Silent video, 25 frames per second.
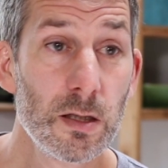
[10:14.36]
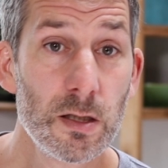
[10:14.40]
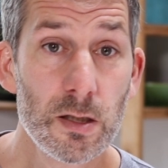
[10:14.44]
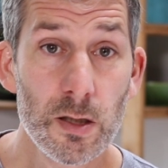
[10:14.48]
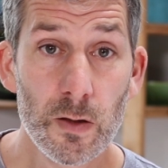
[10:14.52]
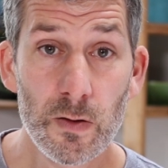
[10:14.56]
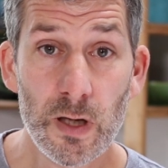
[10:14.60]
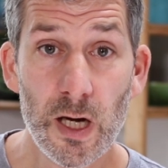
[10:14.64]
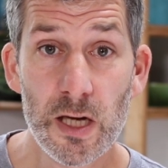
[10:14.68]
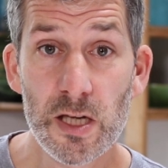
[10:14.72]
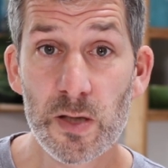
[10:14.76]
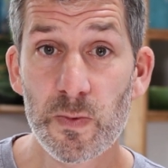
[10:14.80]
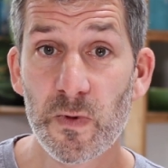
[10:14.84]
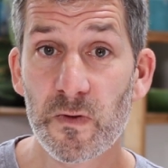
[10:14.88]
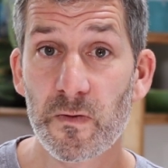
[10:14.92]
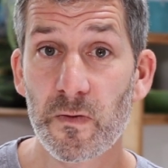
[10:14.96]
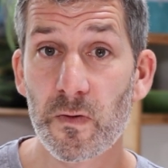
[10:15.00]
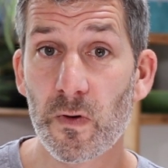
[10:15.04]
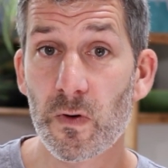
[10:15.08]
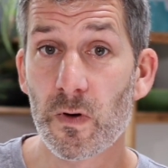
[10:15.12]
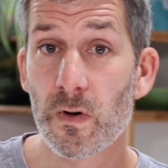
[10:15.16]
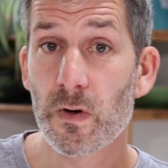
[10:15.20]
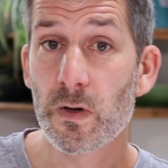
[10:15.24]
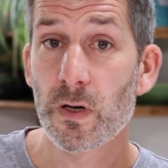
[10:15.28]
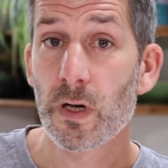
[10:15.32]
Two days
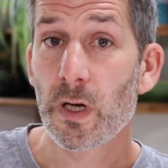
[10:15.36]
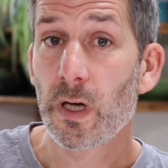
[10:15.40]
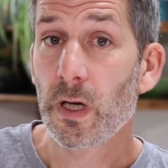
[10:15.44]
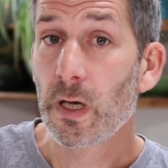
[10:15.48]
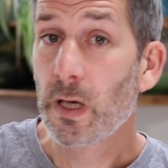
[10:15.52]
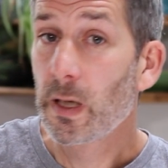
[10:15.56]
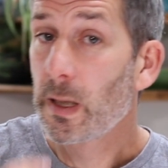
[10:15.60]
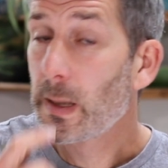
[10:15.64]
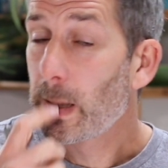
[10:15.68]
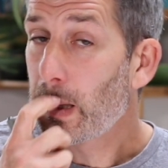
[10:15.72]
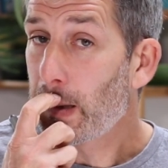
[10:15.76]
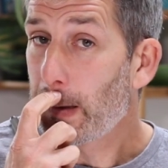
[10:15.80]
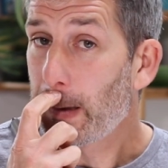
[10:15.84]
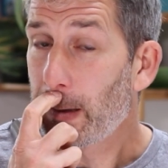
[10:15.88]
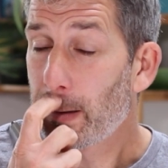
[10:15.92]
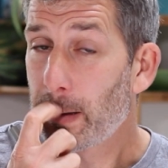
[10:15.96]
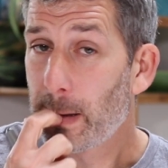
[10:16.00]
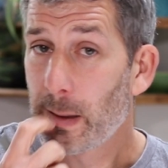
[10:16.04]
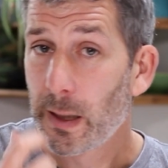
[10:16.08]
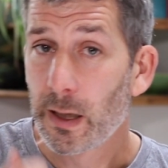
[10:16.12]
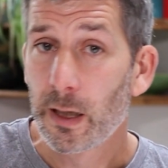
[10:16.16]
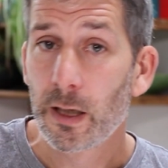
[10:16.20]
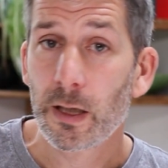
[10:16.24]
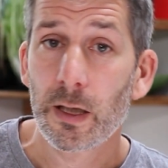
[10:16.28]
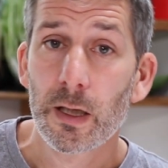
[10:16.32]
before,
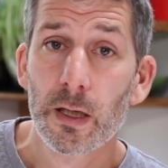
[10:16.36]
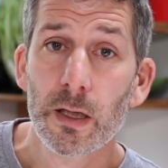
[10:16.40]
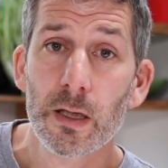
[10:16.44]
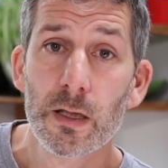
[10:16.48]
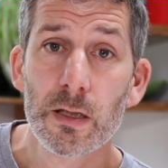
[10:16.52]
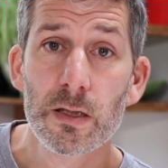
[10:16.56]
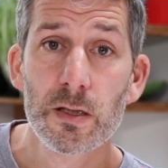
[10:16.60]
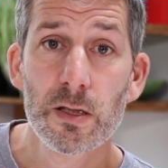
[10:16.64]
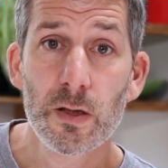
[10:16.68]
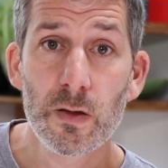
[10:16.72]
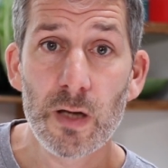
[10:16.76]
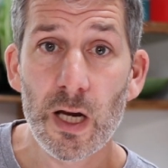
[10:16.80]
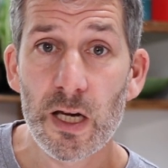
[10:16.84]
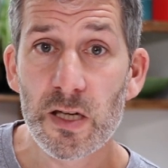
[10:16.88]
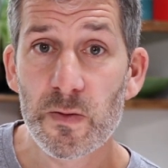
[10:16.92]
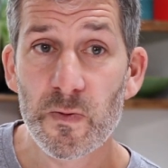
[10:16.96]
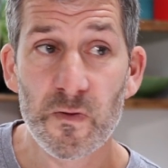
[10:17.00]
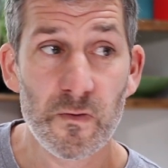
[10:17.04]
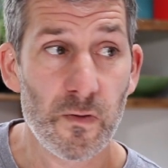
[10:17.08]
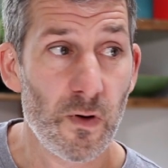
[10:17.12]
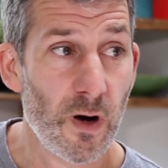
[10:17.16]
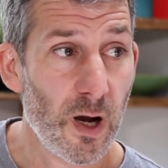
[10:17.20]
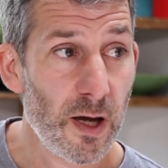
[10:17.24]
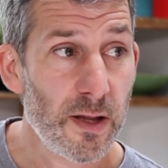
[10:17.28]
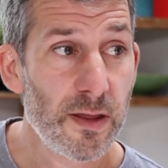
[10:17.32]
two days
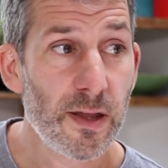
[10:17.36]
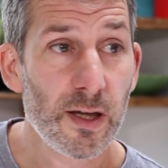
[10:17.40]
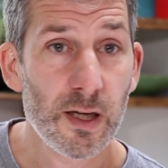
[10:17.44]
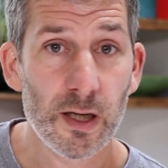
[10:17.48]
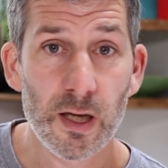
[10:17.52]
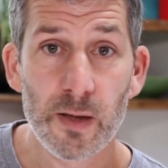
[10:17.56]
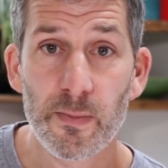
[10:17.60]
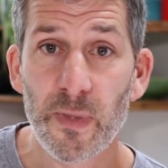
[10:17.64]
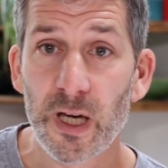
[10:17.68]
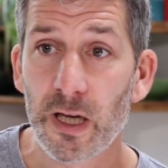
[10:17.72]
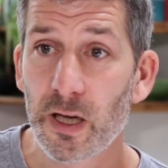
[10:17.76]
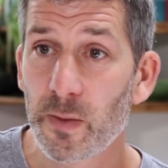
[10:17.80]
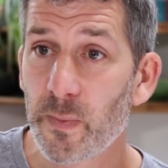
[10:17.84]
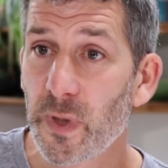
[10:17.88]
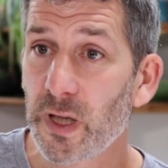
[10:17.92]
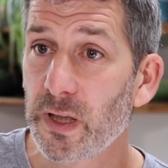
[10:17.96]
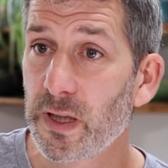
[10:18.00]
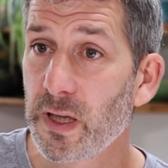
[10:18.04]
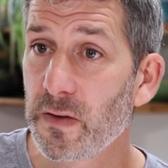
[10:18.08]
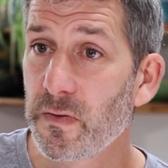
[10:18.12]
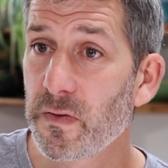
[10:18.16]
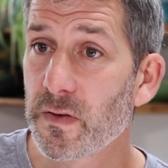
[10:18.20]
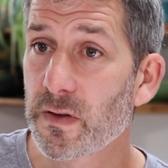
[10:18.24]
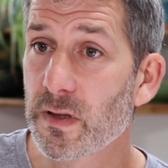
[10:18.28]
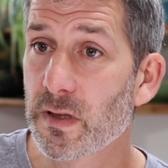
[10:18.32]
before I think can make a big
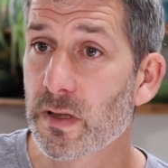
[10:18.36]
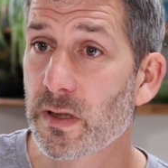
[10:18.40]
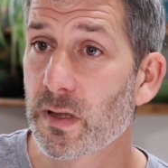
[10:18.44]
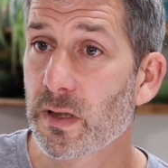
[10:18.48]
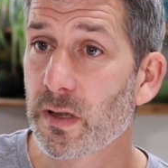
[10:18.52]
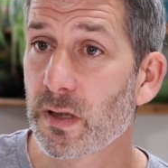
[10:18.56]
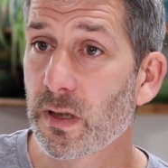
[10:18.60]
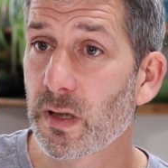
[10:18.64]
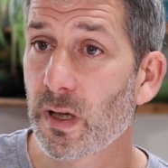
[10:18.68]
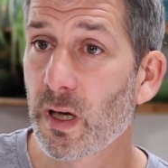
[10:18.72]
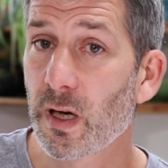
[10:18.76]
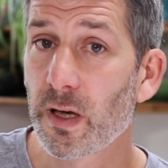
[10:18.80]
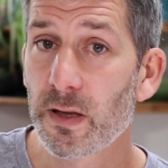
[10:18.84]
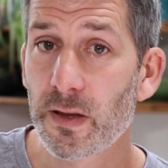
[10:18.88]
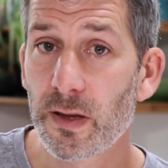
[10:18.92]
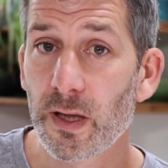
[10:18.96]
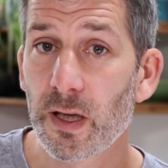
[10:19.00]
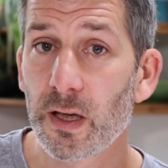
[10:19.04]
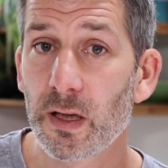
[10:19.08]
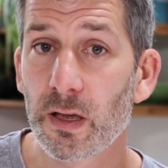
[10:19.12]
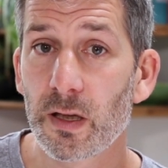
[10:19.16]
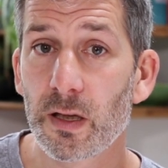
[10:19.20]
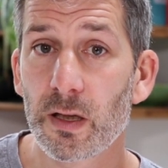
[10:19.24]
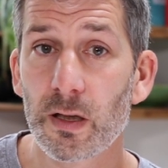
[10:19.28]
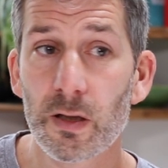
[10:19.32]
difference. I
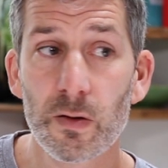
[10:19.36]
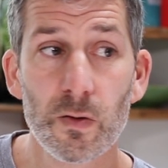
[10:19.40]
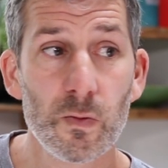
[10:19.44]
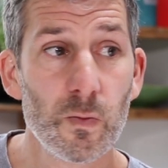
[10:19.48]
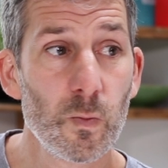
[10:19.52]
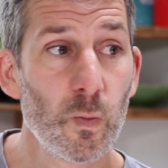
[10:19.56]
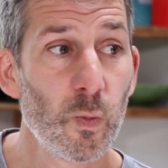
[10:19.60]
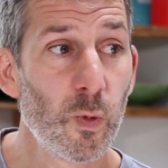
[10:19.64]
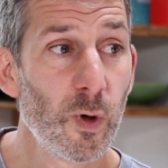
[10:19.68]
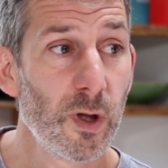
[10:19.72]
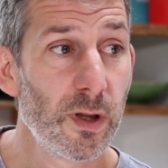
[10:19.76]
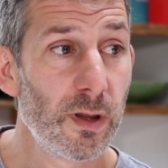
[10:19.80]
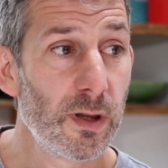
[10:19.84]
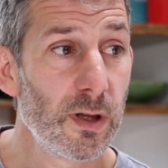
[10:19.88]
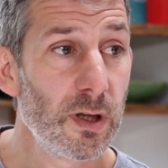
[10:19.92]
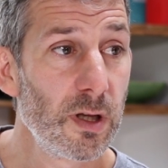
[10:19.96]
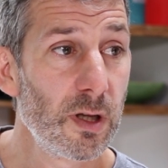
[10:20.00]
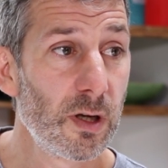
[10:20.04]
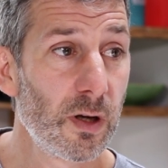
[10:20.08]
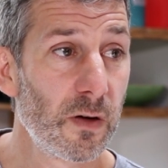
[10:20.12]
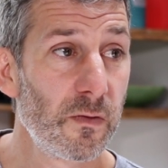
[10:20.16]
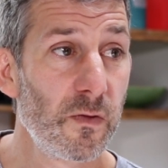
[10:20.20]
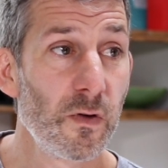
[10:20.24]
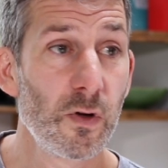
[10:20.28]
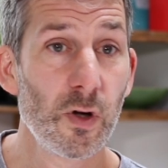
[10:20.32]
think with, you
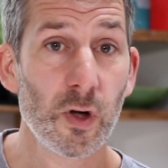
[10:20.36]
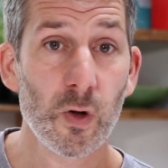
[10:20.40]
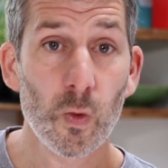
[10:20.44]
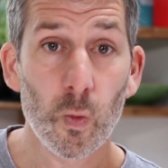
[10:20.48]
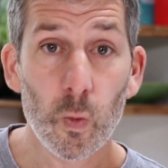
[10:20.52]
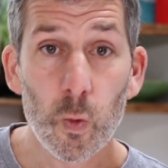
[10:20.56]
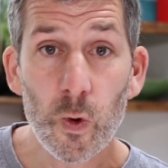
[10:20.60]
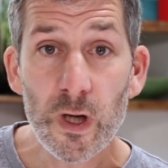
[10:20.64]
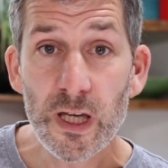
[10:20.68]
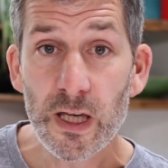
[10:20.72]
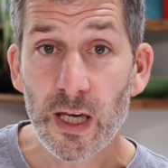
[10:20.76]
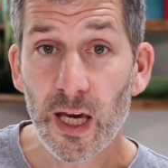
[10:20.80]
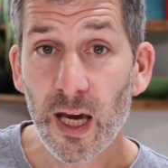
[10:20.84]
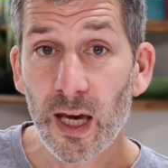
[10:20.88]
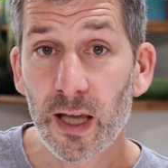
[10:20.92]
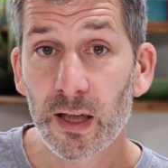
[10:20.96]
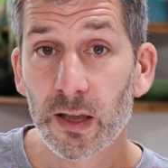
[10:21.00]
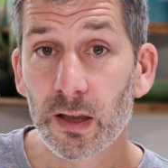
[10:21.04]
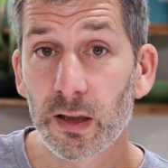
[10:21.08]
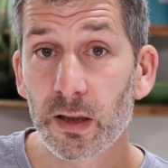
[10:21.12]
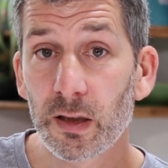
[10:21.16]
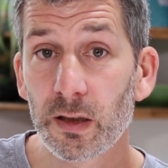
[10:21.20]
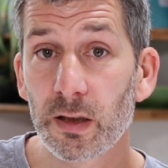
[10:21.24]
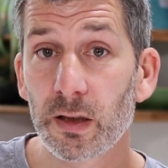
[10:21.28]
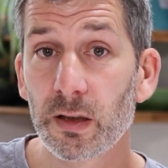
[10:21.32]
know, if you've got a
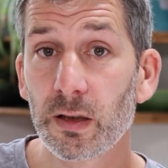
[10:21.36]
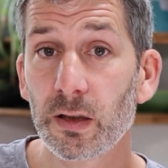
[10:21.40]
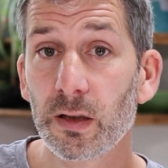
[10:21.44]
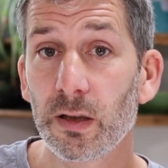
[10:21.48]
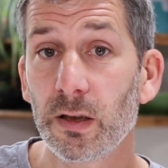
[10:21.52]
weekend